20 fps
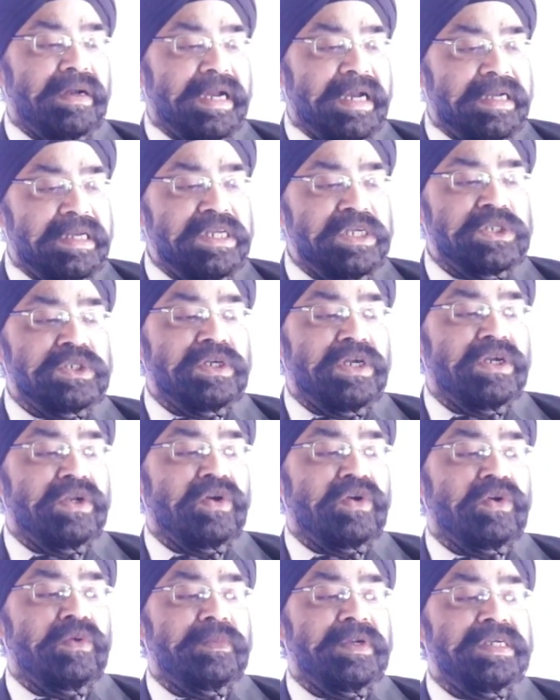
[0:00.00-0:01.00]
additional
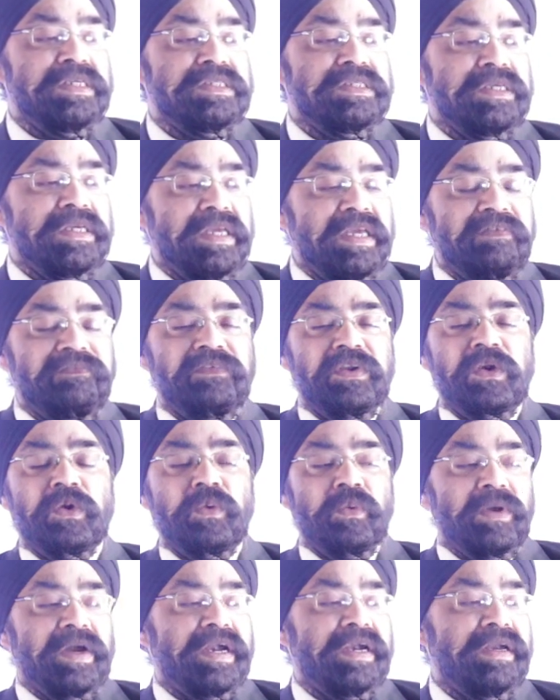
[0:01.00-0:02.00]
documents if
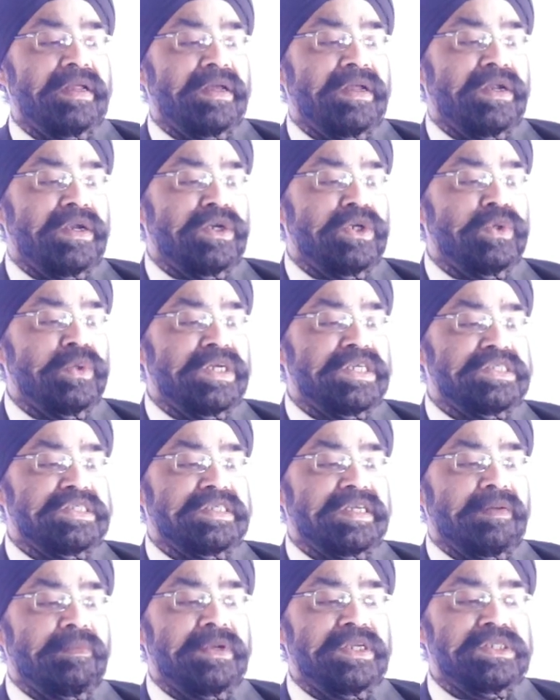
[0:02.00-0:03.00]
required to
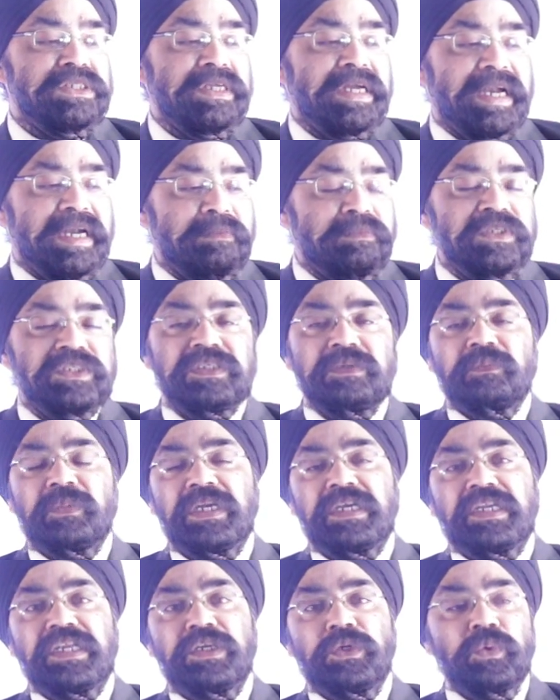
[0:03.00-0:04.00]
establish the
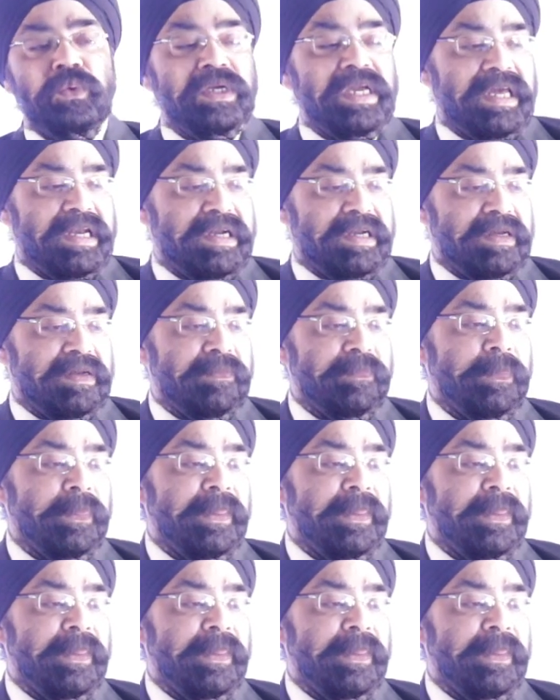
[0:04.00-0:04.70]
admissibility to Canada.